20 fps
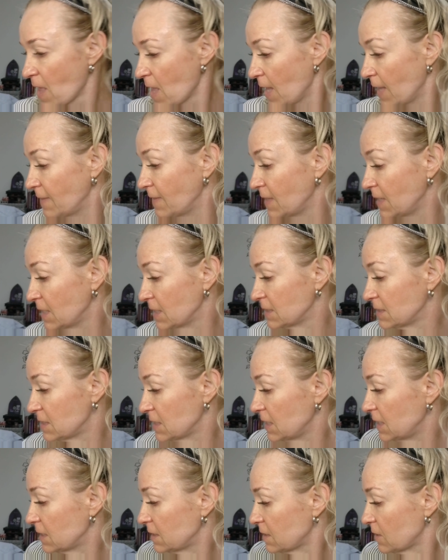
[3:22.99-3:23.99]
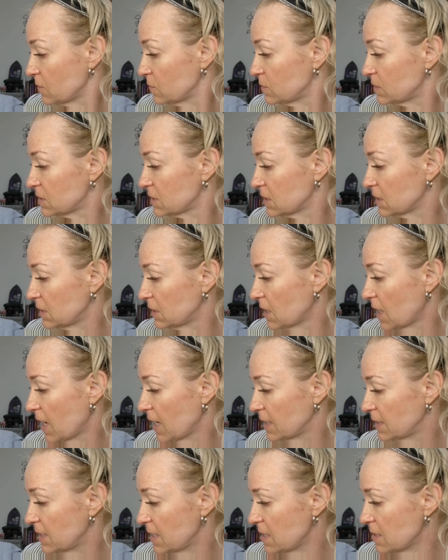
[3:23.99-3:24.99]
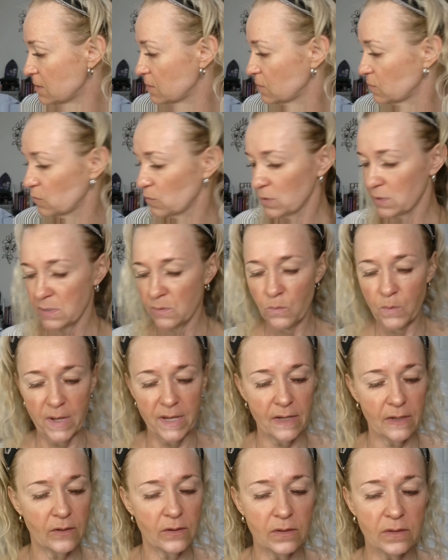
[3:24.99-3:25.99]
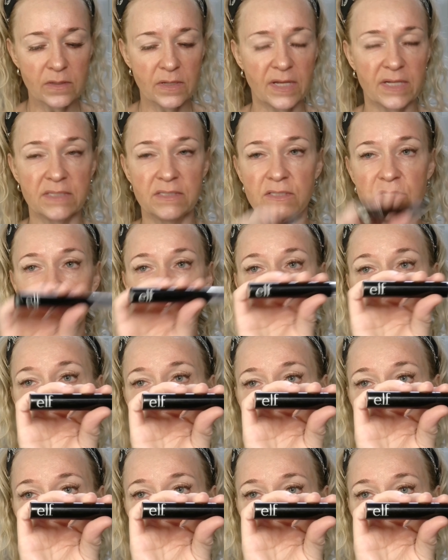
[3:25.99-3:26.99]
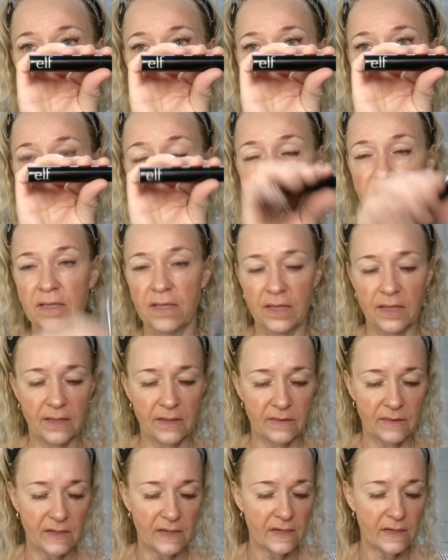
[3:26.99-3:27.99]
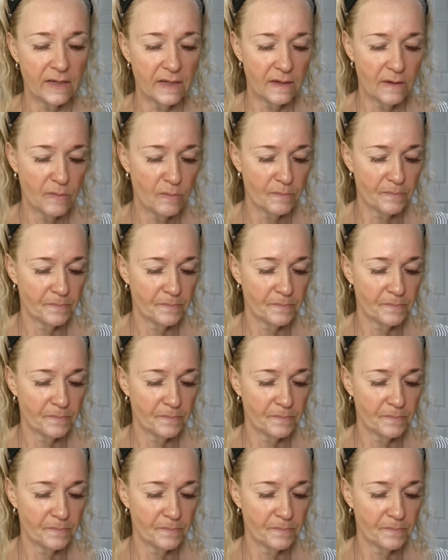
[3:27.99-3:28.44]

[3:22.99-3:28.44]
And then to get those to lie down really well, I do like the